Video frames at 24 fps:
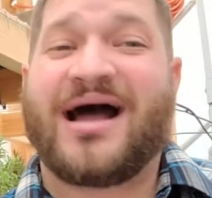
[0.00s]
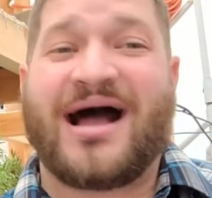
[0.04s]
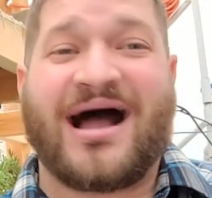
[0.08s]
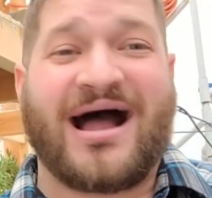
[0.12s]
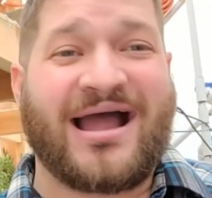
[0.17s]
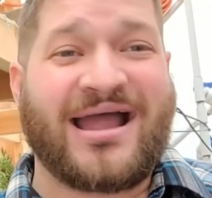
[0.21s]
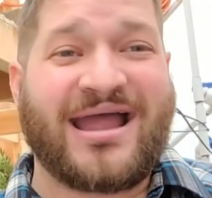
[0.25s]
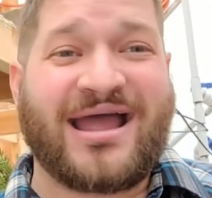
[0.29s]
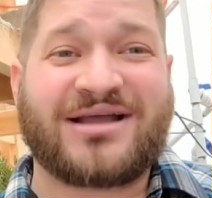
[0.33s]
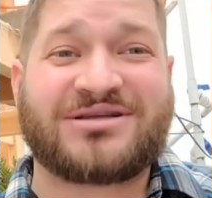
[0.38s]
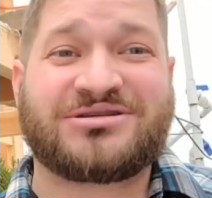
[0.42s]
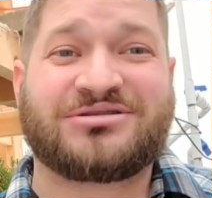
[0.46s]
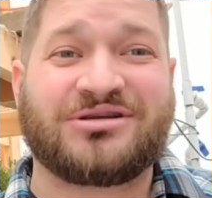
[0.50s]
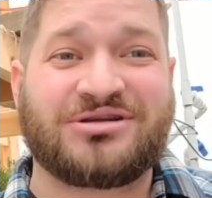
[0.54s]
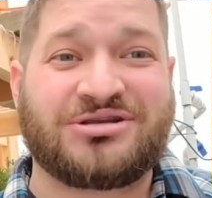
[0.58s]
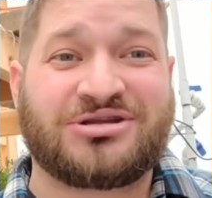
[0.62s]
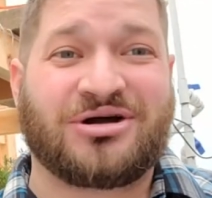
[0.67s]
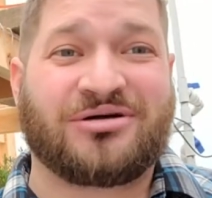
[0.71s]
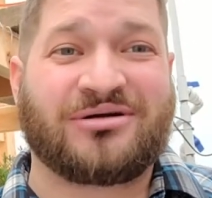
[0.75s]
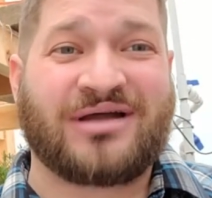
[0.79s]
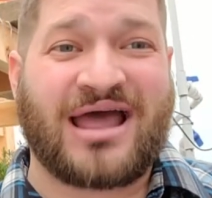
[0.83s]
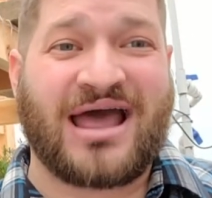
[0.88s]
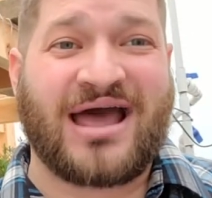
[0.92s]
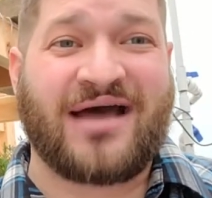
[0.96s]
I actually
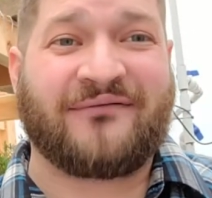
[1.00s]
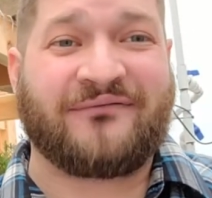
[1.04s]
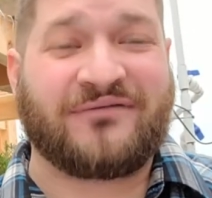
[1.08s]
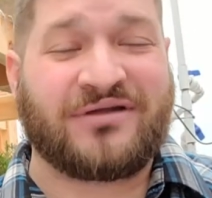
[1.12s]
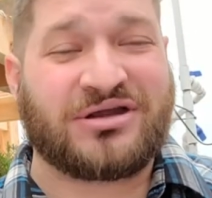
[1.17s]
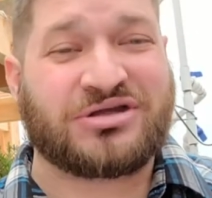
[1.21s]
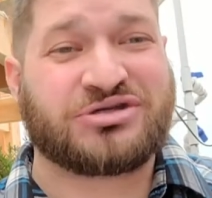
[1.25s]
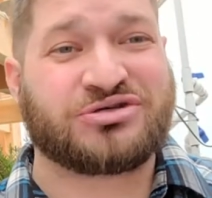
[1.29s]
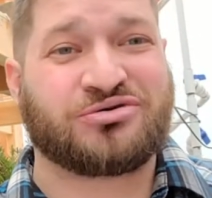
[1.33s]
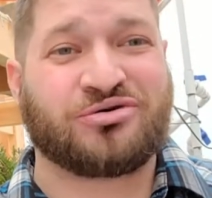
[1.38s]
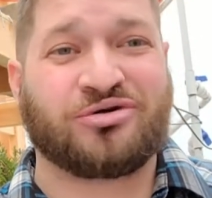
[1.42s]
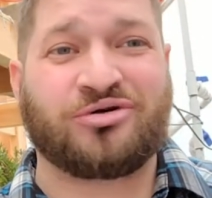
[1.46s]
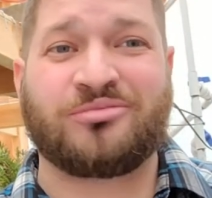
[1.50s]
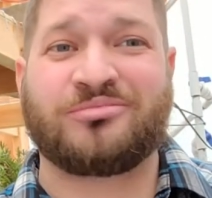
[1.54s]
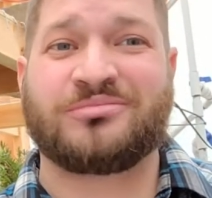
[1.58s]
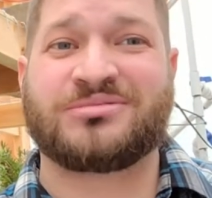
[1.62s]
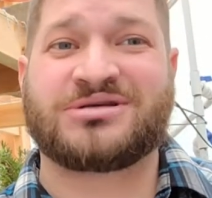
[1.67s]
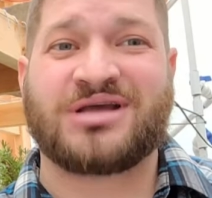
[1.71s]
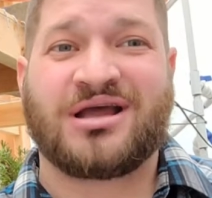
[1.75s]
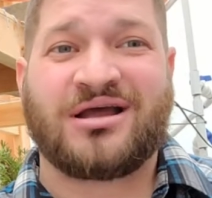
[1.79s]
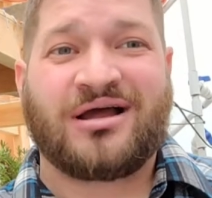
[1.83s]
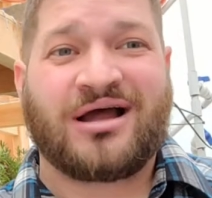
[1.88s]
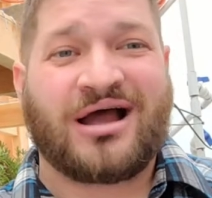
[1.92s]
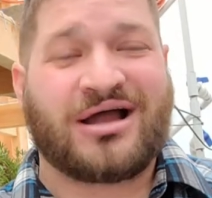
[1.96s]
don't have any shrooms.